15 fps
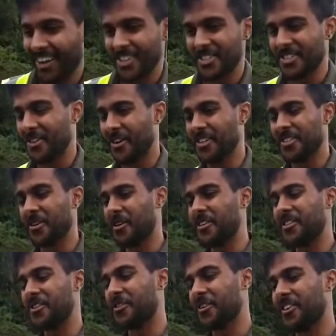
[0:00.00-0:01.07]
It's not
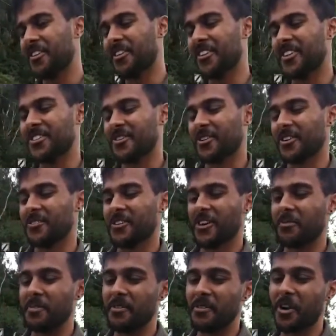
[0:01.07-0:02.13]
gonna
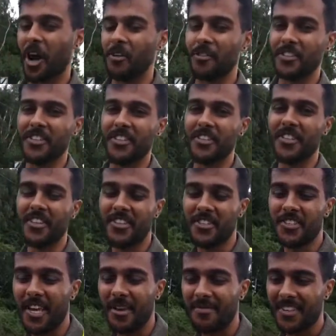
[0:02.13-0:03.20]
recover the
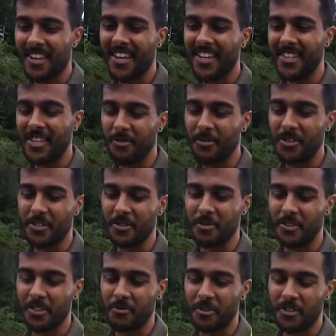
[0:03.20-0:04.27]
same day that you would do
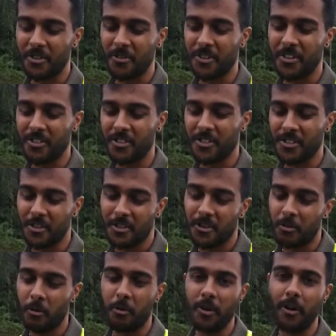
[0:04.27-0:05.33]
with your
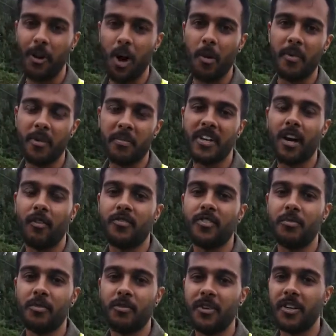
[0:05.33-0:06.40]
dog will go home and be
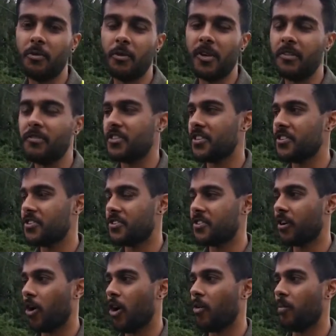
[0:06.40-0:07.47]
comfortable. We would never send your
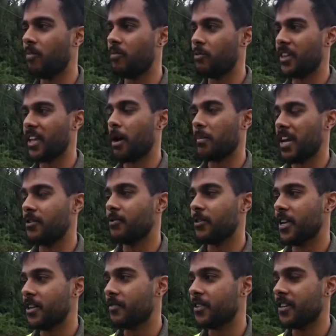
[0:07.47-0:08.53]
dog home without pain
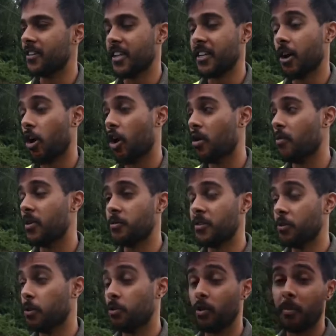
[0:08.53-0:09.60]
relief, and they'd go home
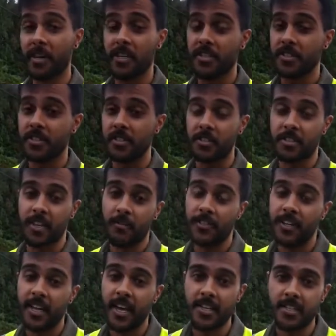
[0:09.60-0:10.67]
with oral medicines to
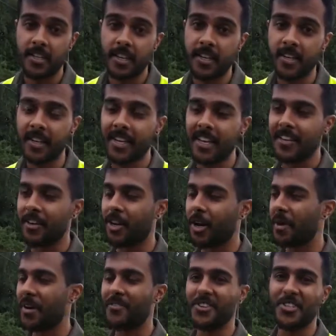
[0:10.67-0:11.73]
have the next day, and they'll
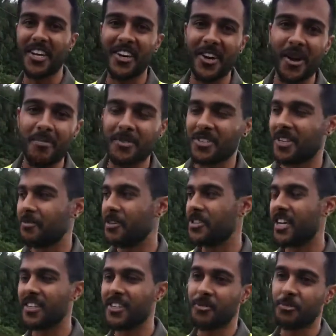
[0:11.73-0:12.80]
come back for checkups, and we'd
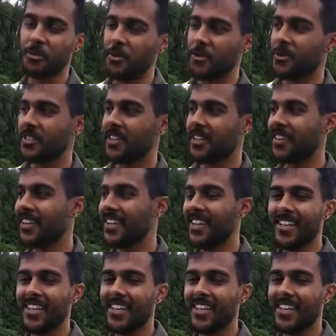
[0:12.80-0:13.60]
check the wound, and